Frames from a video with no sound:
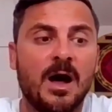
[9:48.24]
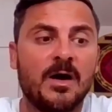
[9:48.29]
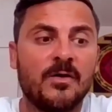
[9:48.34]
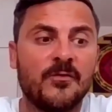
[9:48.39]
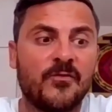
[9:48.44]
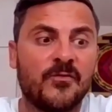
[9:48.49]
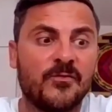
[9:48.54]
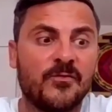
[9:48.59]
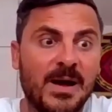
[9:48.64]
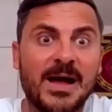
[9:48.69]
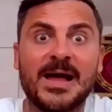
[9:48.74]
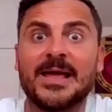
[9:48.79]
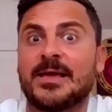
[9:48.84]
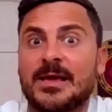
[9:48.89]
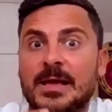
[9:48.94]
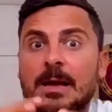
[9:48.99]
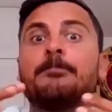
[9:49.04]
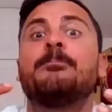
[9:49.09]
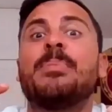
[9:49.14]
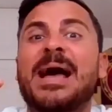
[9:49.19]
of my
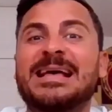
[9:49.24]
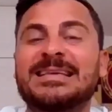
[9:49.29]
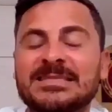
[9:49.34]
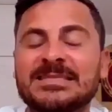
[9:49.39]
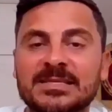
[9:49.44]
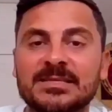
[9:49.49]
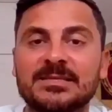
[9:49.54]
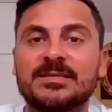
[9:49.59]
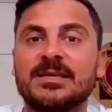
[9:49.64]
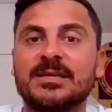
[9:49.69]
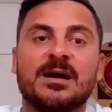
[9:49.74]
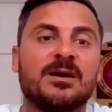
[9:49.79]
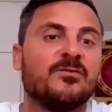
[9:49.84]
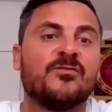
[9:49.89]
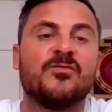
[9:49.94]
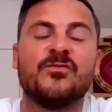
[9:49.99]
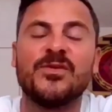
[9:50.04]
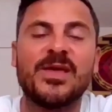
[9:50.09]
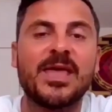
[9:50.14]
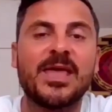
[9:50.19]
capacity
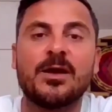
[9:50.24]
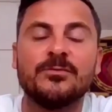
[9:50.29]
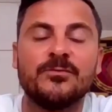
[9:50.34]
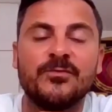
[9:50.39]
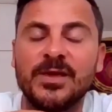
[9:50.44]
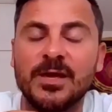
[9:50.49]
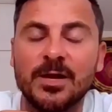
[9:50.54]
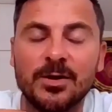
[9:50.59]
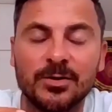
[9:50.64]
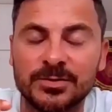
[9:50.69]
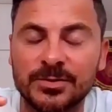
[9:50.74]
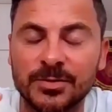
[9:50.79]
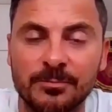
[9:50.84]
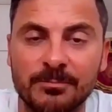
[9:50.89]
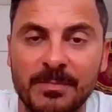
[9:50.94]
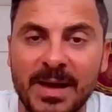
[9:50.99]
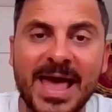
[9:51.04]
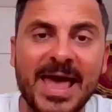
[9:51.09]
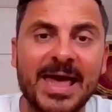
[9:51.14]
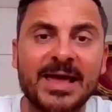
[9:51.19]
of
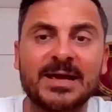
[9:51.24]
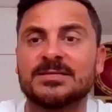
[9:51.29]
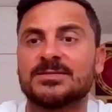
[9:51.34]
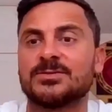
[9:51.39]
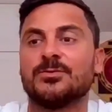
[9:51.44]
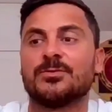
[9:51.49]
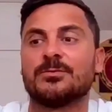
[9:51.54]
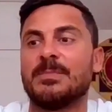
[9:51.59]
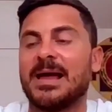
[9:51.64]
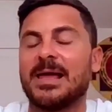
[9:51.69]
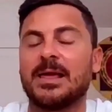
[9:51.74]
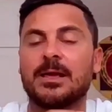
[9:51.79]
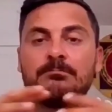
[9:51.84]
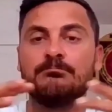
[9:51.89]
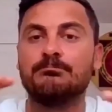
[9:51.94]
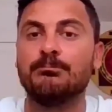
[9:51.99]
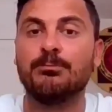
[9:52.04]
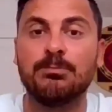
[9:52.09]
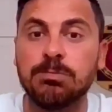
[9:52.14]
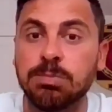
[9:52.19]
VO2 max or
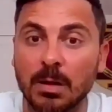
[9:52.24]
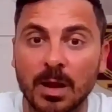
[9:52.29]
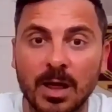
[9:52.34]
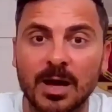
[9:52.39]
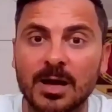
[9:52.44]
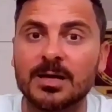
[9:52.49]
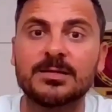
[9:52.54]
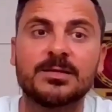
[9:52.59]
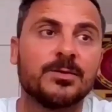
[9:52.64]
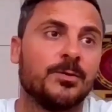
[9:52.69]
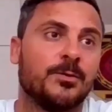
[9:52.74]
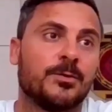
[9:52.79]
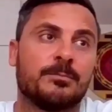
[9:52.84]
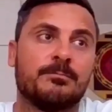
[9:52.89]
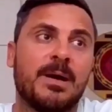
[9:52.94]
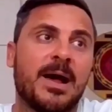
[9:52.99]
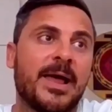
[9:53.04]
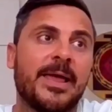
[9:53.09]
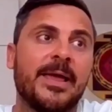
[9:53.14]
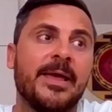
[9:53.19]
my blood or
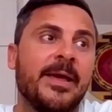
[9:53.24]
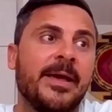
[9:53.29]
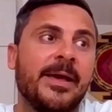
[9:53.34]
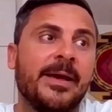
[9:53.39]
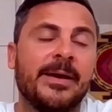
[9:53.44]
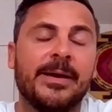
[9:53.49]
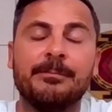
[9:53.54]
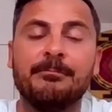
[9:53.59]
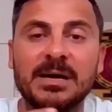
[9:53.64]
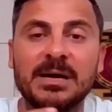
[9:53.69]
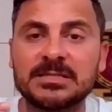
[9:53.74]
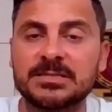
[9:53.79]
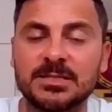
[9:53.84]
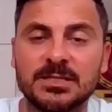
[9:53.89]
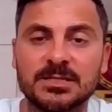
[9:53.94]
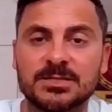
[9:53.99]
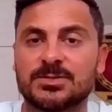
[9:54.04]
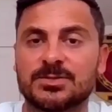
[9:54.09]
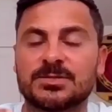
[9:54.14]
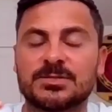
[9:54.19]
my
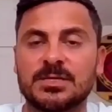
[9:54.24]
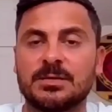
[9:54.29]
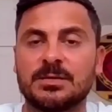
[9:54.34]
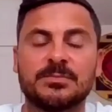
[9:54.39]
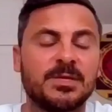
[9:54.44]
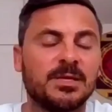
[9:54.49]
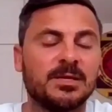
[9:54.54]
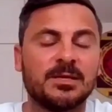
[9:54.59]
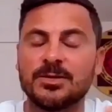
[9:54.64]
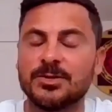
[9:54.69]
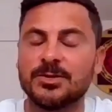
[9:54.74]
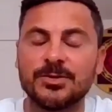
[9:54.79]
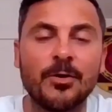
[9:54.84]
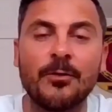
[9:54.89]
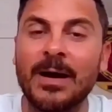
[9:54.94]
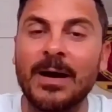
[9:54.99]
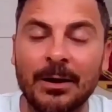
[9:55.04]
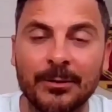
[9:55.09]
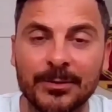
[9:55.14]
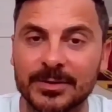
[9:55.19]
muscles or something. You
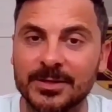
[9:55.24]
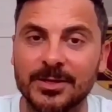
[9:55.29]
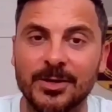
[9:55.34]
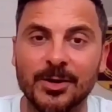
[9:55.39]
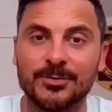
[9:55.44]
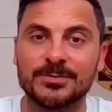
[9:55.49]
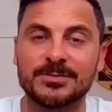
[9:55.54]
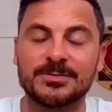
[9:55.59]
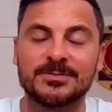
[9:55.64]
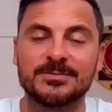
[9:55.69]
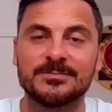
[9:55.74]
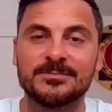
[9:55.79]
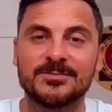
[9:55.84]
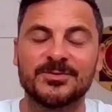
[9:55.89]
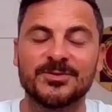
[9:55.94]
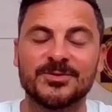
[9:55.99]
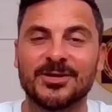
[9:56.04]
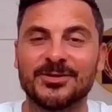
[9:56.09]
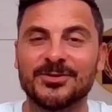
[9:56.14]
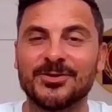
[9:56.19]
know how it goes
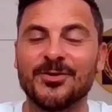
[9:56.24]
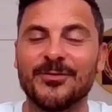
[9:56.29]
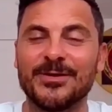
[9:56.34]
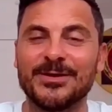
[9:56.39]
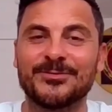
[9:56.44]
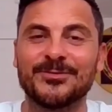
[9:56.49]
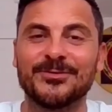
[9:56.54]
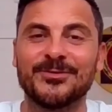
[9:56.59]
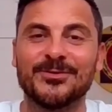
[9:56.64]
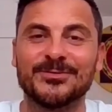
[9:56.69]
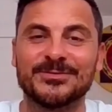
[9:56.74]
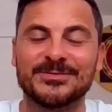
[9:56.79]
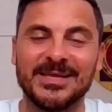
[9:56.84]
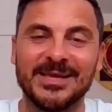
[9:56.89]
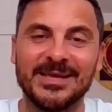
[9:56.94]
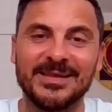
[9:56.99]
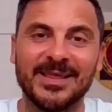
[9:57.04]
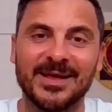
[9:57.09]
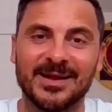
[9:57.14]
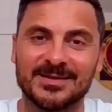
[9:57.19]
to not go into those
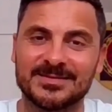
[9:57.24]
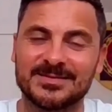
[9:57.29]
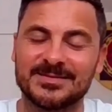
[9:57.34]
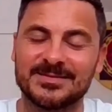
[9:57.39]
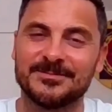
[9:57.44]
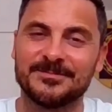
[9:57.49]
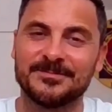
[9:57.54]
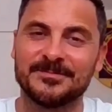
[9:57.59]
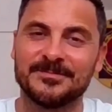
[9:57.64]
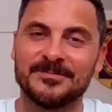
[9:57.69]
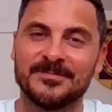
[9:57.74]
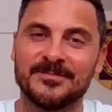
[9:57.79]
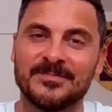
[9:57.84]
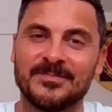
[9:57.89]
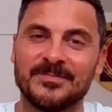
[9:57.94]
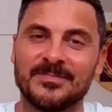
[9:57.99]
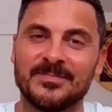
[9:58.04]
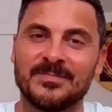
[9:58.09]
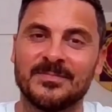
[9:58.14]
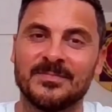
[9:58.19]
details.
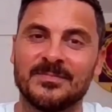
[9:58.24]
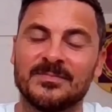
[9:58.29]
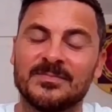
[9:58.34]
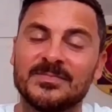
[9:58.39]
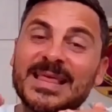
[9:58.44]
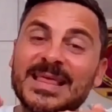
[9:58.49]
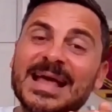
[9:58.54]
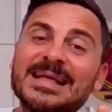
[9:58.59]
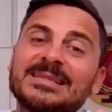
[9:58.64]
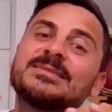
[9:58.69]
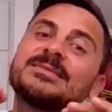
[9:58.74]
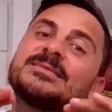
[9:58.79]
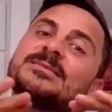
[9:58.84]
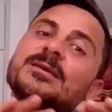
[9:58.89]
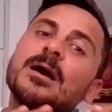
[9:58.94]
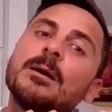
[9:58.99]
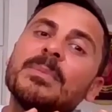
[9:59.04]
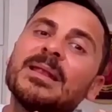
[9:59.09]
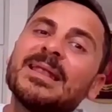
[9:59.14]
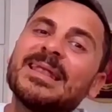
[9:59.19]
That's
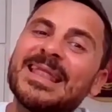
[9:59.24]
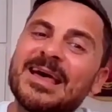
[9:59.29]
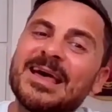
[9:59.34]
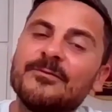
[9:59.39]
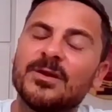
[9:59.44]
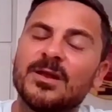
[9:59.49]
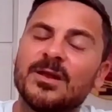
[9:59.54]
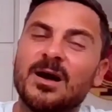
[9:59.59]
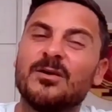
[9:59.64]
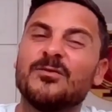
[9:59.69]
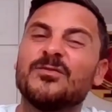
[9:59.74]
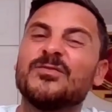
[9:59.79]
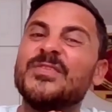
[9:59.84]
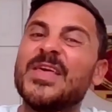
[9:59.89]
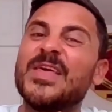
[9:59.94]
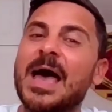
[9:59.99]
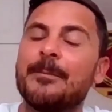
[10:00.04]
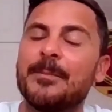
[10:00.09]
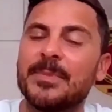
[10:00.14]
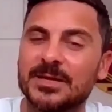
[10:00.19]
some level
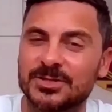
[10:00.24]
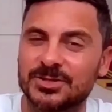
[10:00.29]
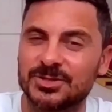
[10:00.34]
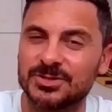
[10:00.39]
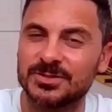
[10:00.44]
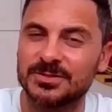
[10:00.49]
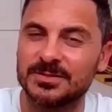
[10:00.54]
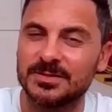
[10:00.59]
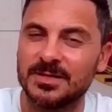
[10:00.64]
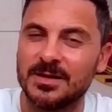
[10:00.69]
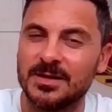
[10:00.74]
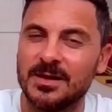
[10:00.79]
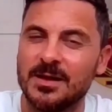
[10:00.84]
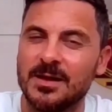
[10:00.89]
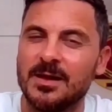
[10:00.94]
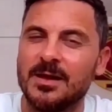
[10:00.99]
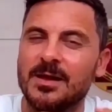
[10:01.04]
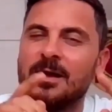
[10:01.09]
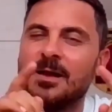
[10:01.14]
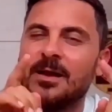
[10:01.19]
of damage.
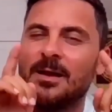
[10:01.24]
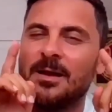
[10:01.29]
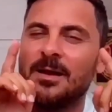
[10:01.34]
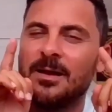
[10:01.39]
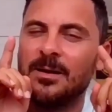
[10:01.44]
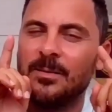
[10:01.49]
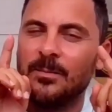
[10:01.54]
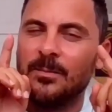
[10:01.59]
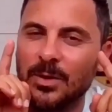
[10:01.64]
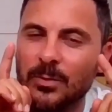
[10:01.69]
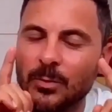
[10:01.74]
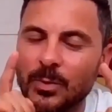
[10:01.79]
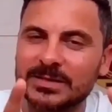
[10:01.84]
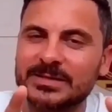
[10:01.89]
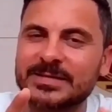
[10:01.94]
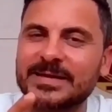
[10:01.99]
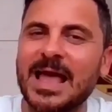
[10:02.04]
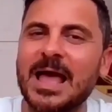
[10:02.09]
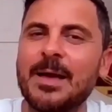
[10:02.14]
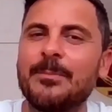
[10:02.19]
But
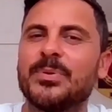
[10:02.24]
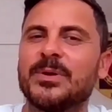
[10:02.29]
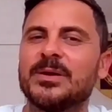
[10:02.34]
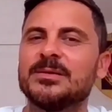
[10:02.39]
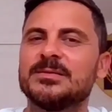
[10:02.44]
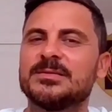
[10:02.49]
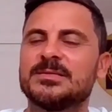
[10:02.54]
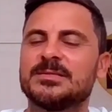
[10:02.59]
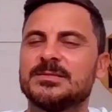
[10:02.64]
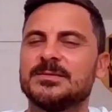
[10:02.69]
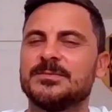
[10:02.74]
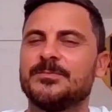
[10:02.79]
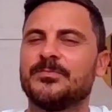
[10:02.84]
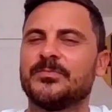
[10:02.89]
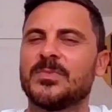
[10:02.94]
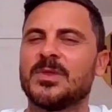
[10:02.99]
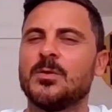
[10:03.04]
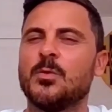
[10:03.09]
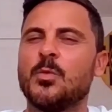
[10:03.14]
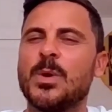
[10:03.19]
what happens
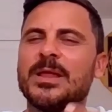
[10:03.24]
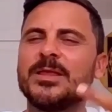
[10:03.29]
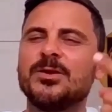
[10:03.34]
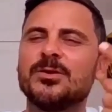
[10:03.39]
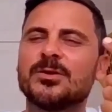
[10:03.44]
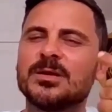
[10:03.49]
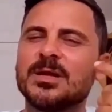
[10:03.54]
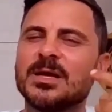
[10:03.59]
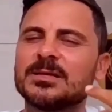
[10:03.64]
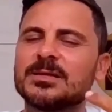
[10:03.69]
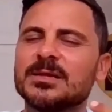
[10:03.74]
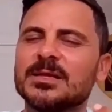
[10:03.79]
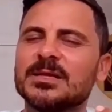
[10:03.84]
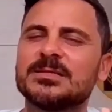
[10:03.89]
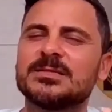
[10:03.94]
when you're not